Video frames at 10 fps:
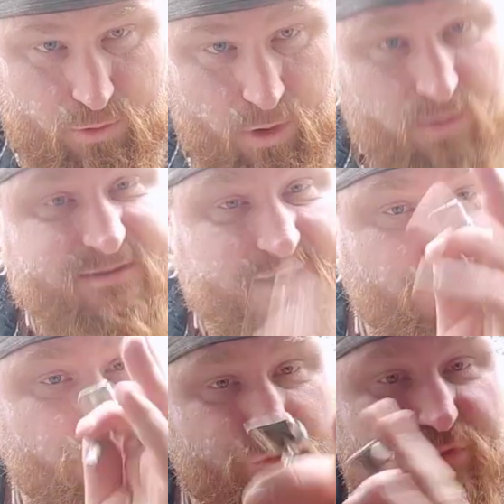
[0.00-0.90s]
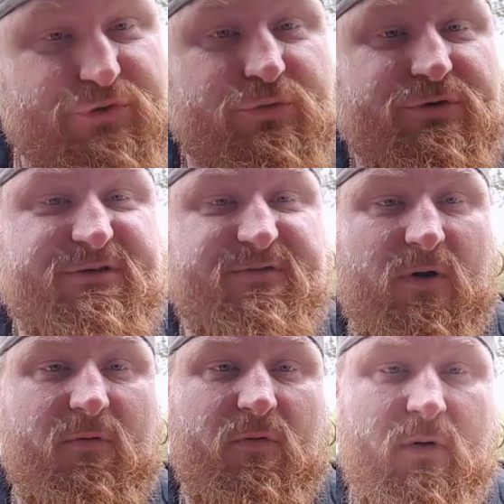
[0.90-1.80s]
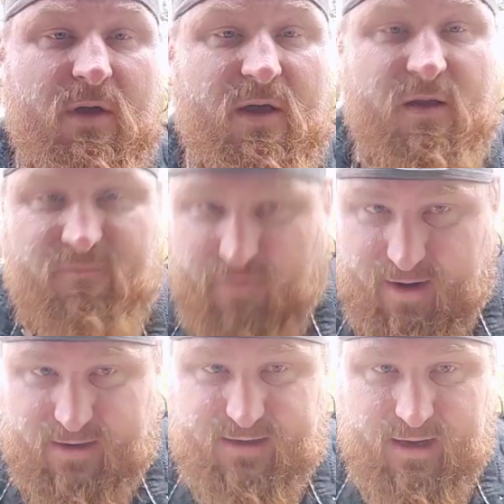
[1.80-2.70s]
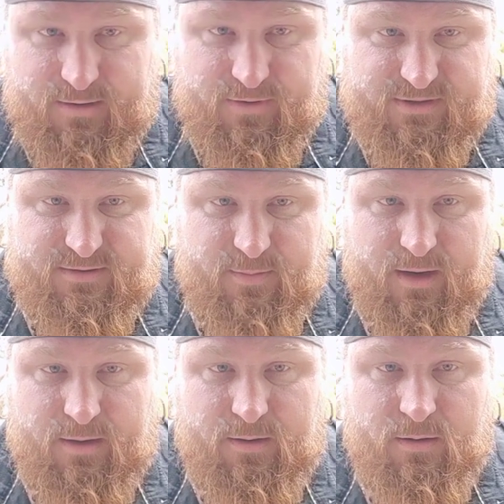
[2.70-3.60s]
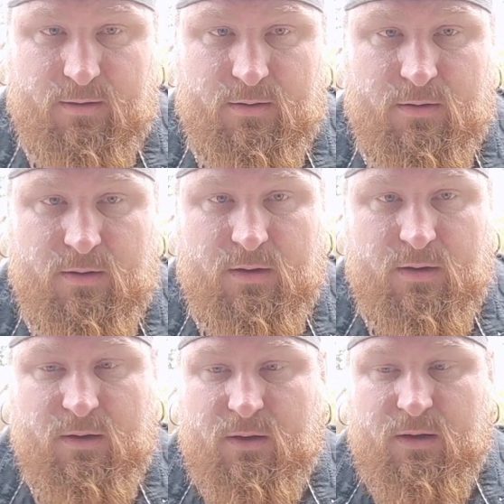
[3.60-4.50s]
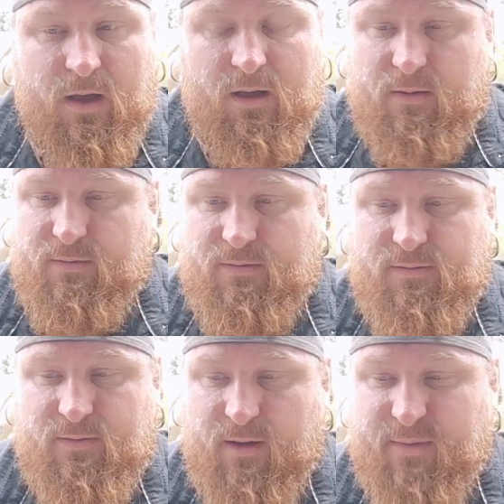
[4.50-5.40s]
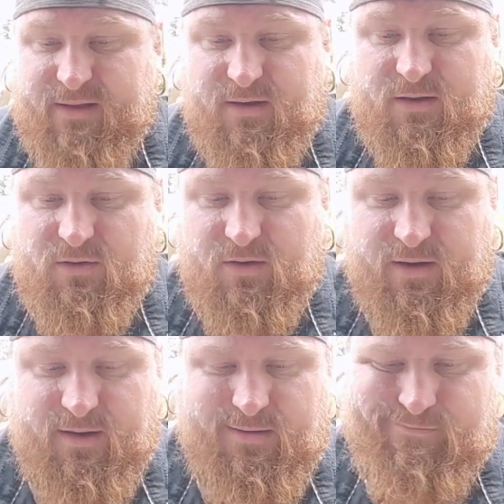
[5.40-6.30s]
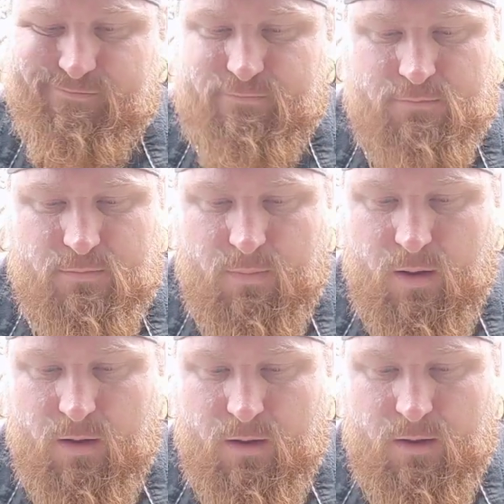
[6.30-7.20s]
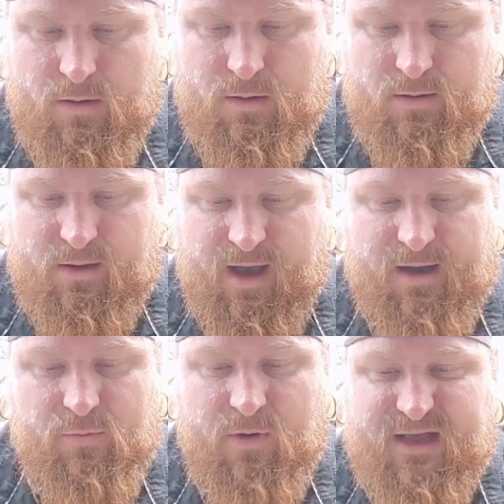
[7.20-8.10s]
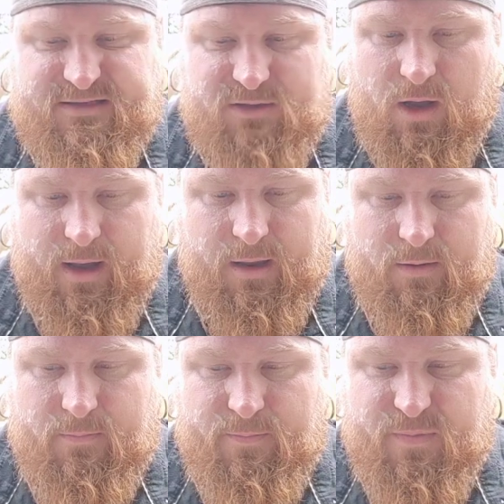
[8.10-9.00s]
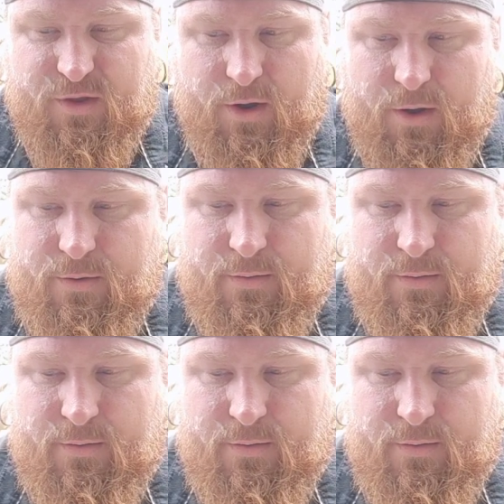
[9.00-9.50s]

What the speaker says: I would say crucial to survival. Very underestimated. I mean, you can look at it in kind of ways like, you know,